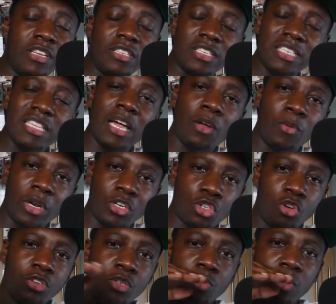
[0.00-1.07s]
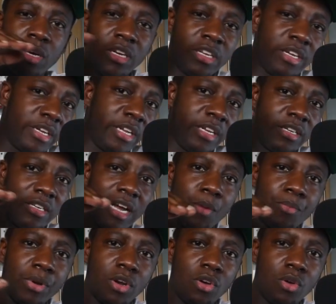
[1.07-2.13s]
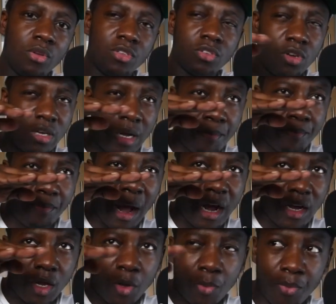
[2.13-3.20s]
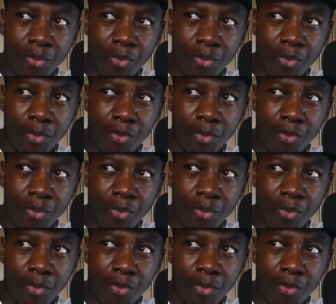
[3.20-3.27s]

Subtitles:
You see that when I showed you earlier in down below, it's got that back